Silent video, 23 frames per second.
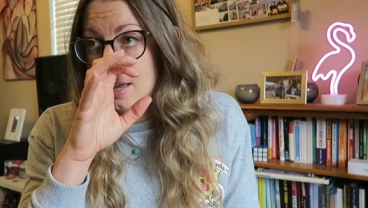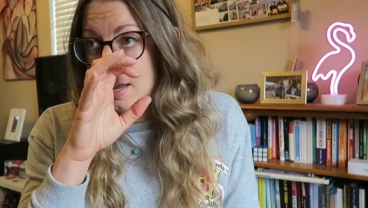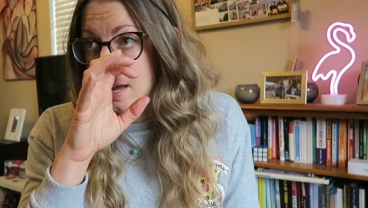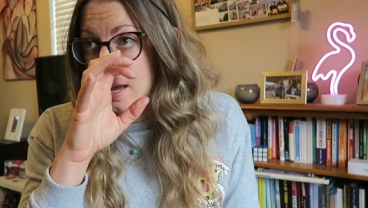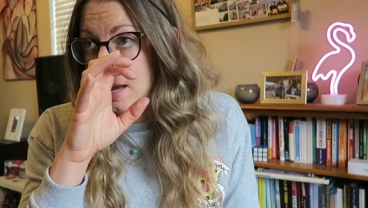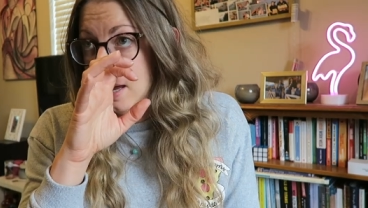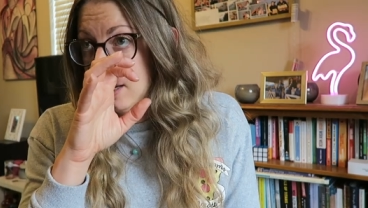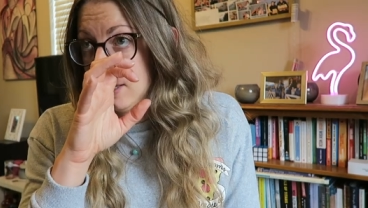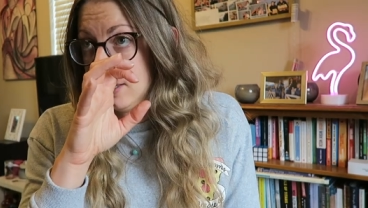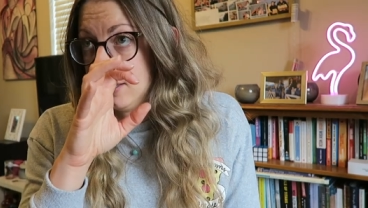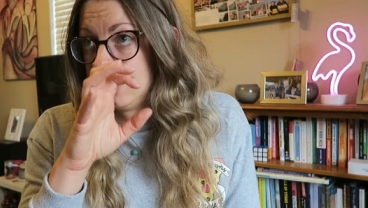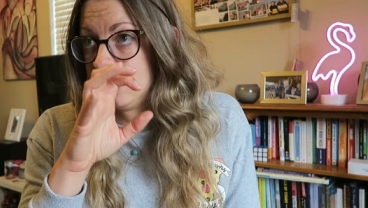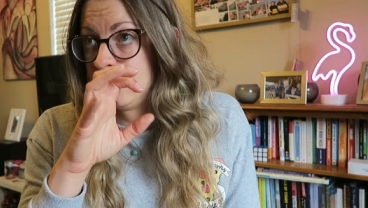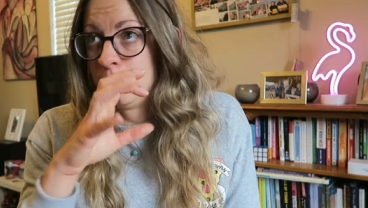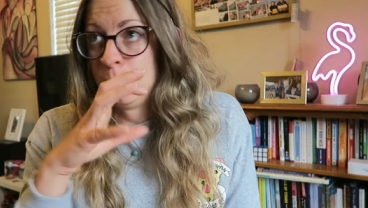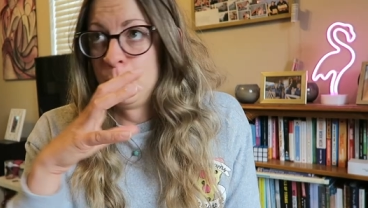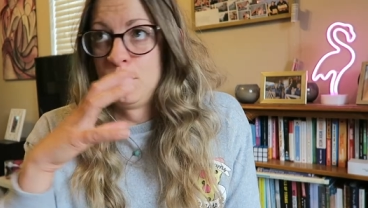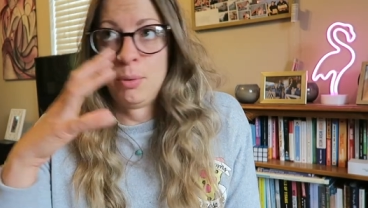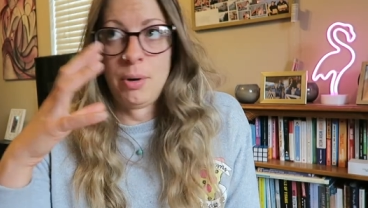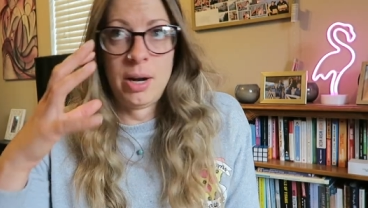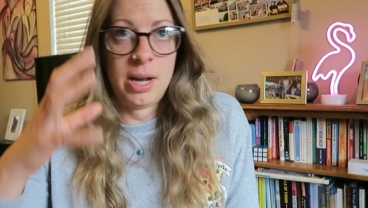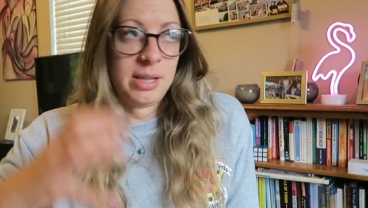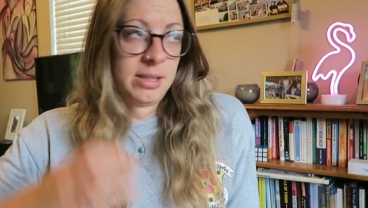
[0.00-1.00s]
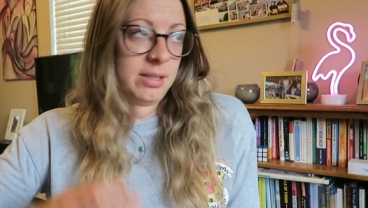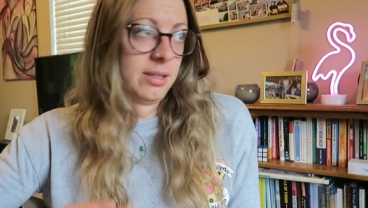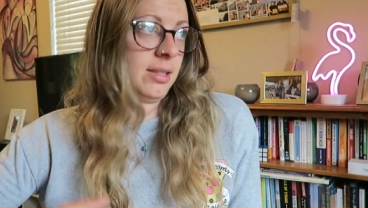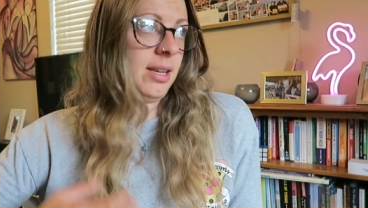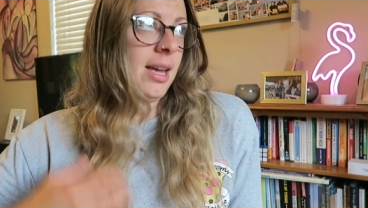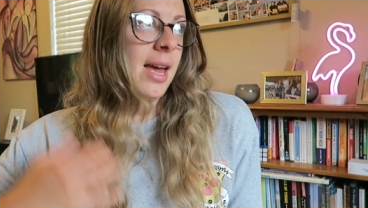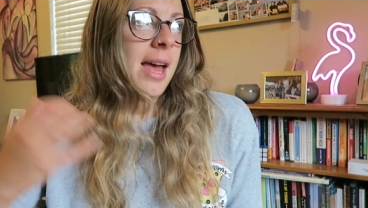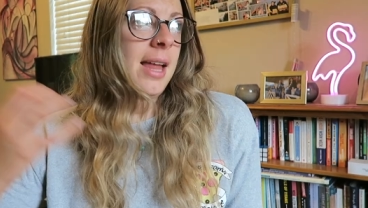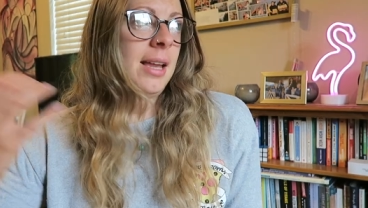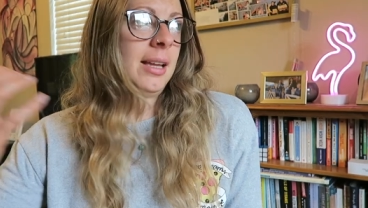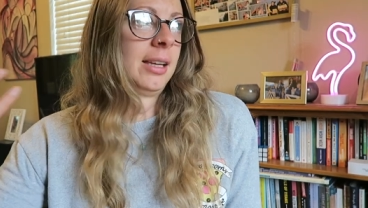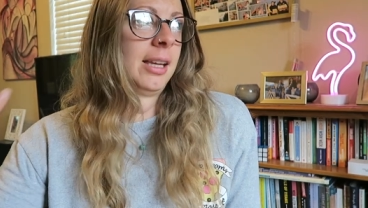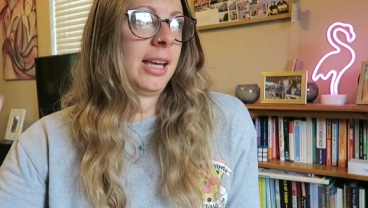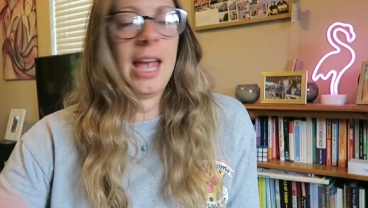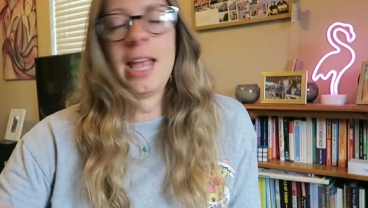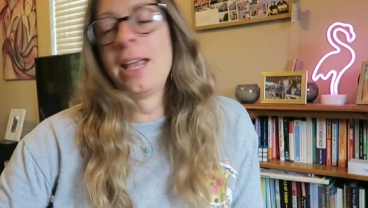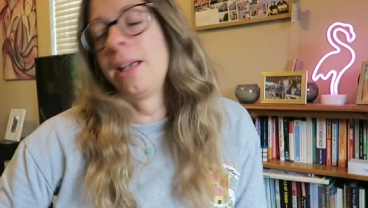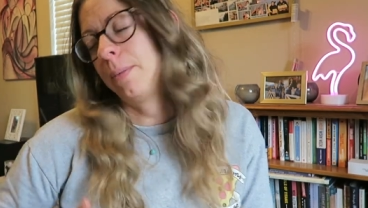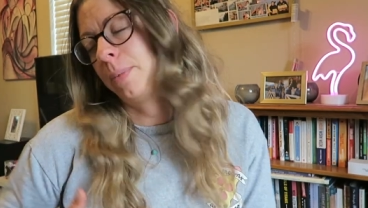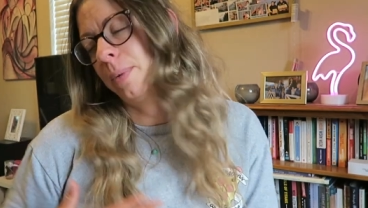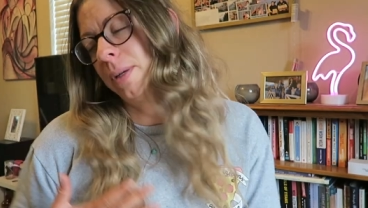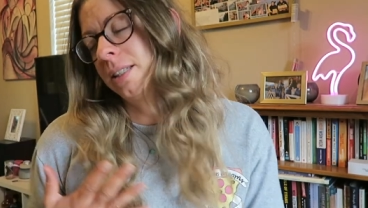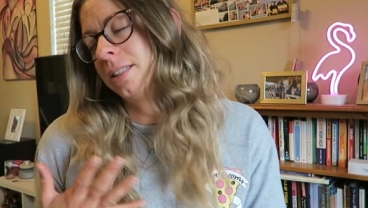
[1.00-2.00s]
and breads and
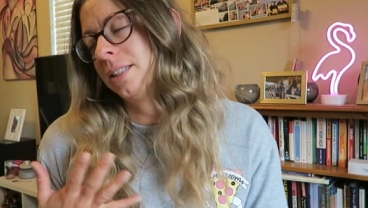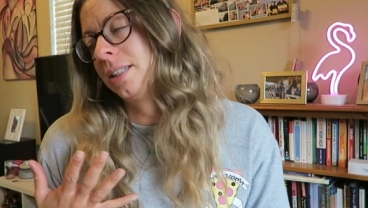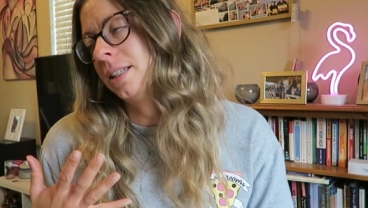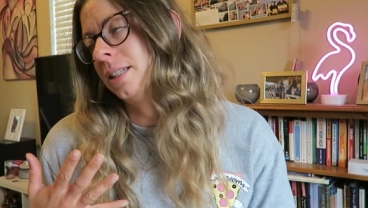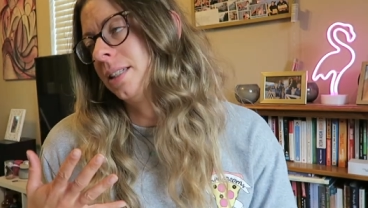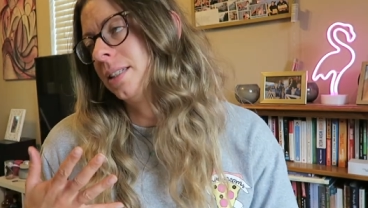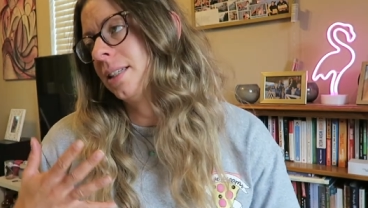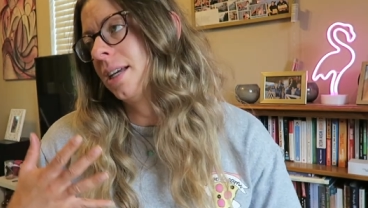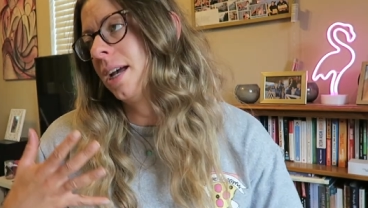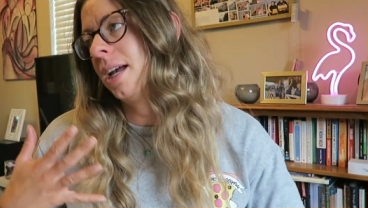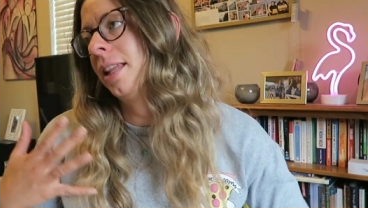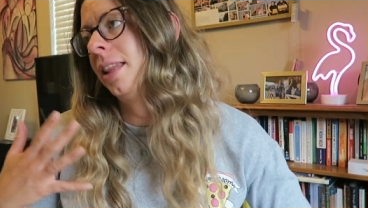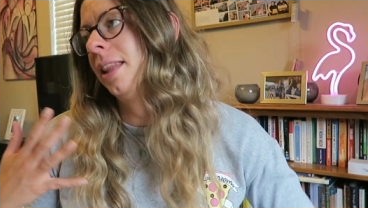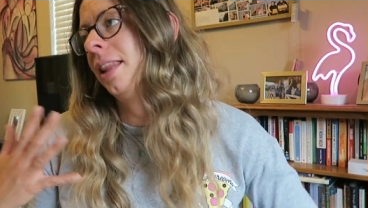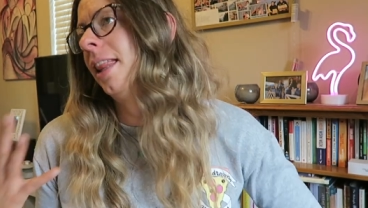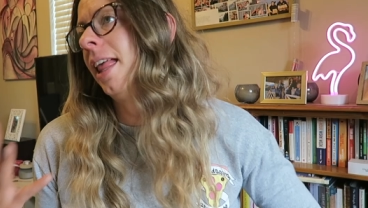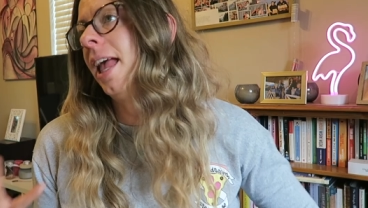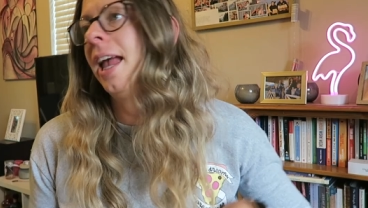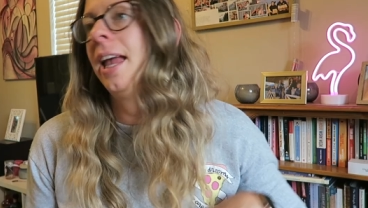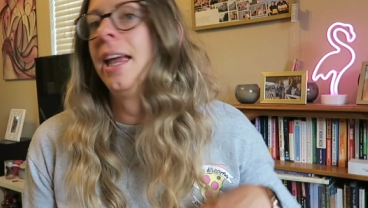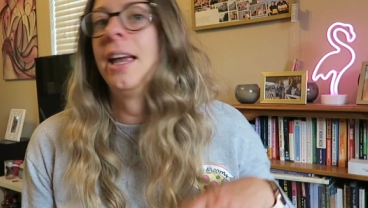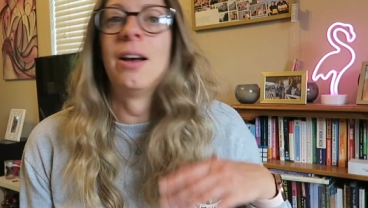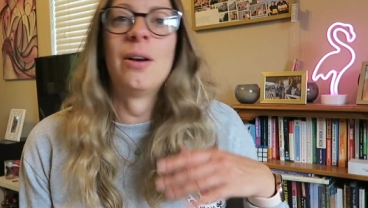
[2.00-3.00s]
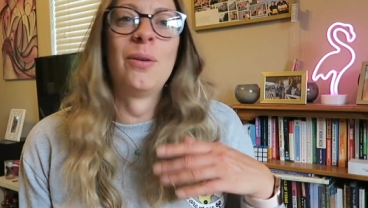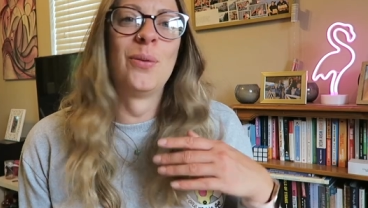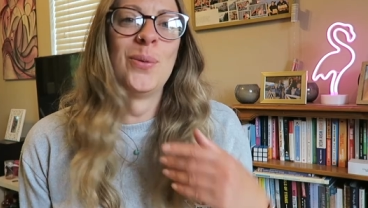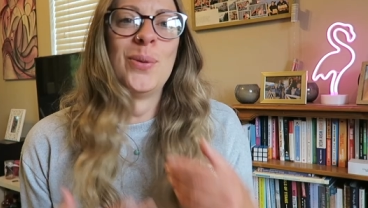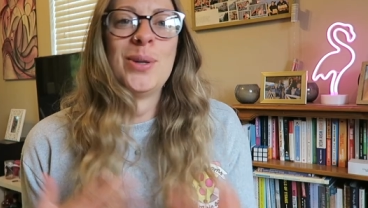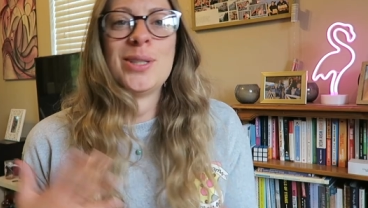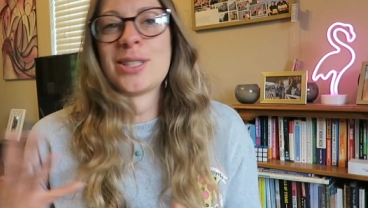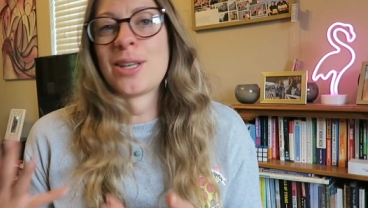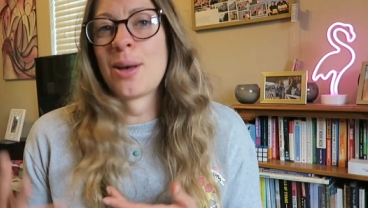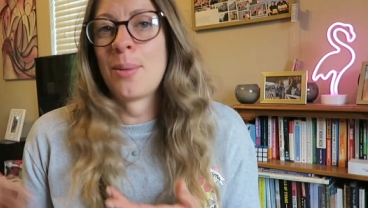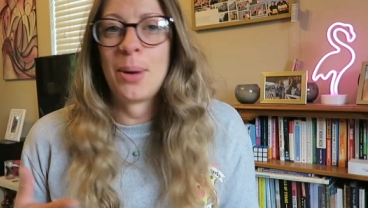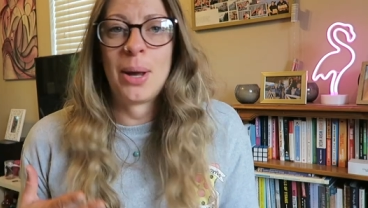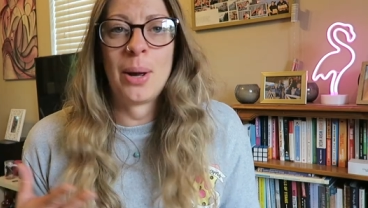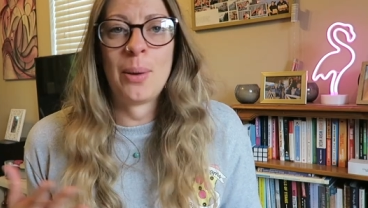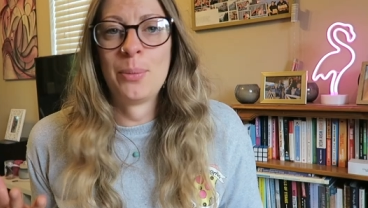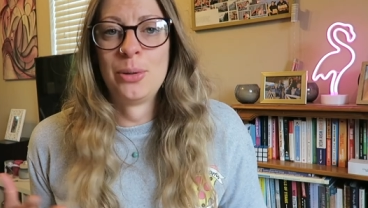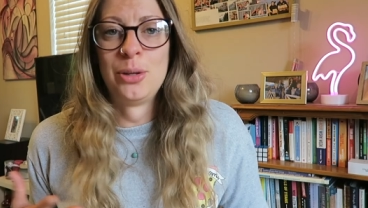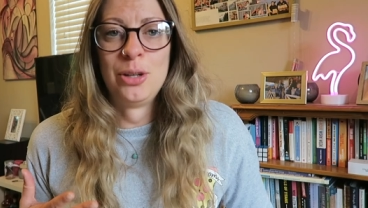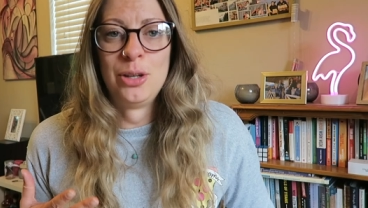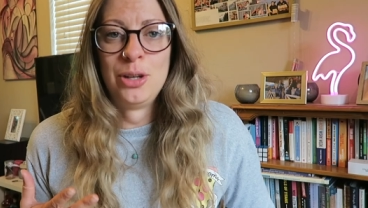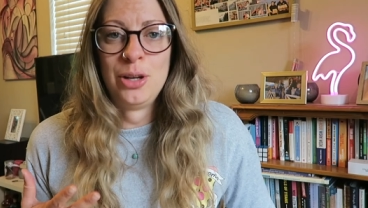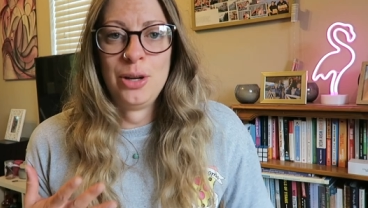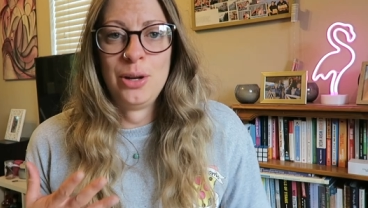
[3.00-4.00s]
cake mixes and they are always coming up
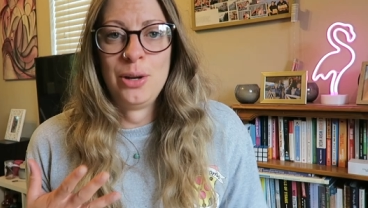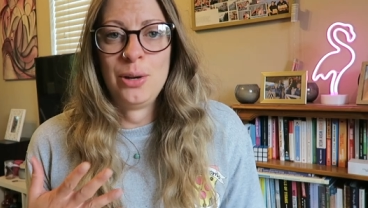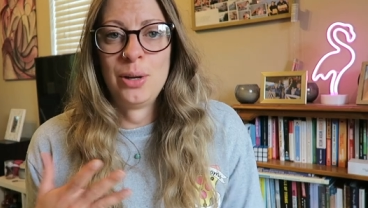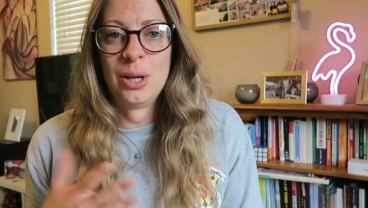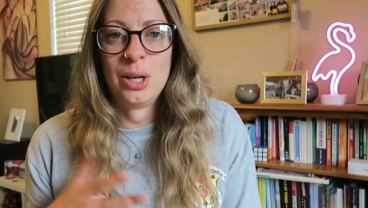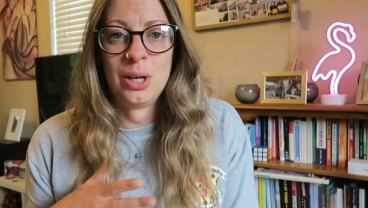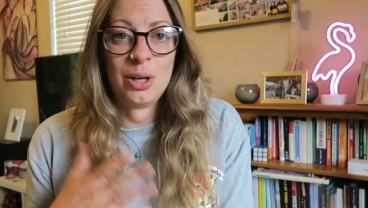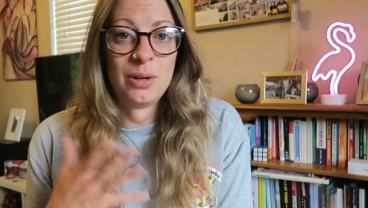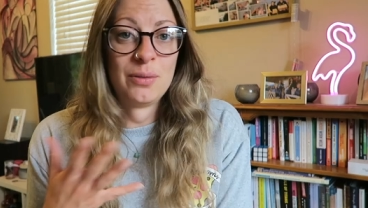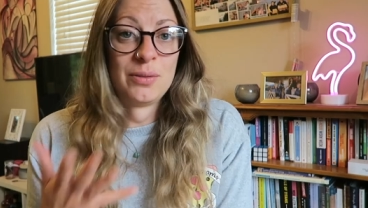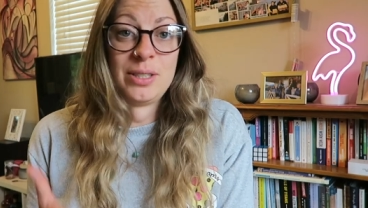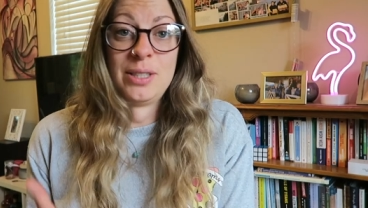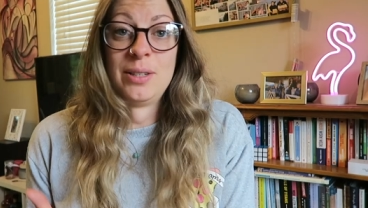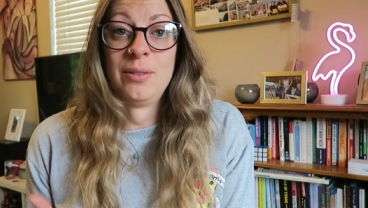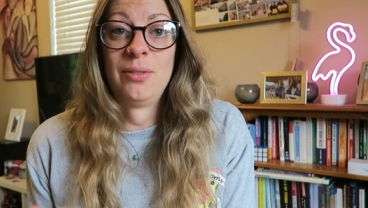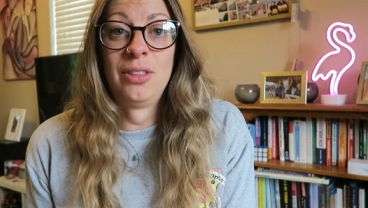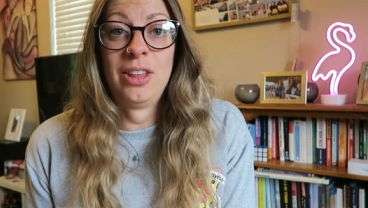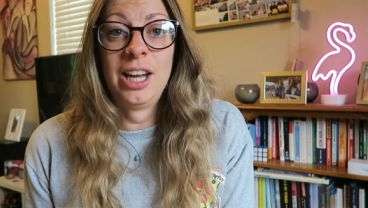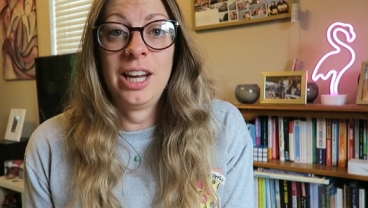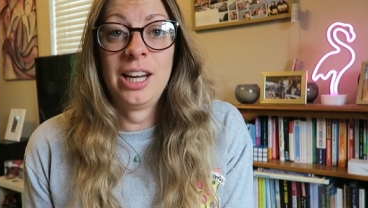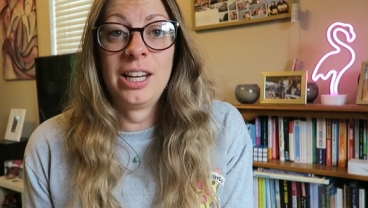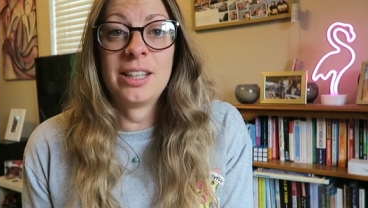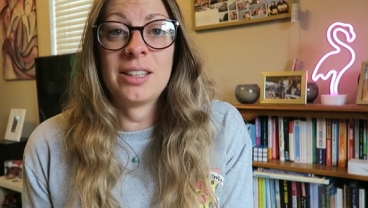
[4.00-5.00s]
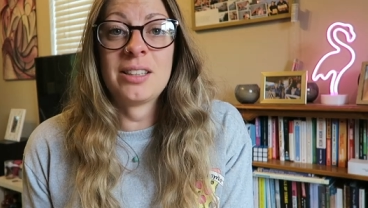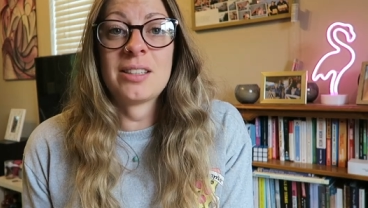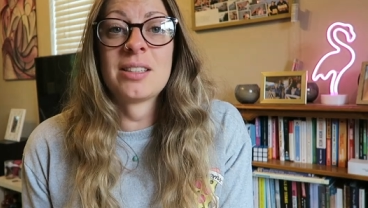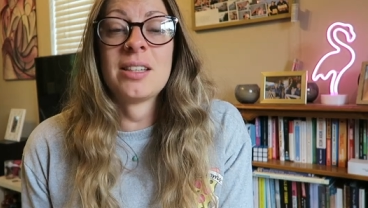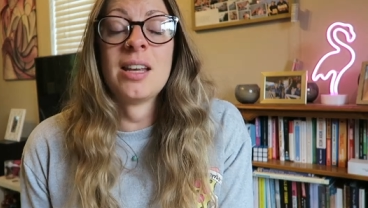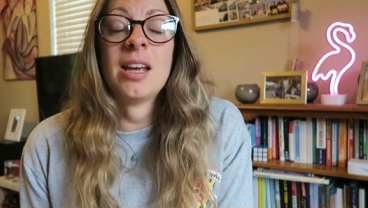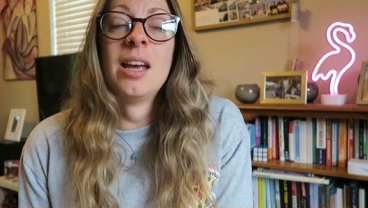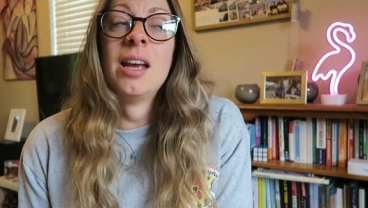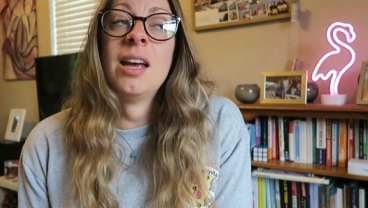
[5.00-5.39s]
with new innovative things.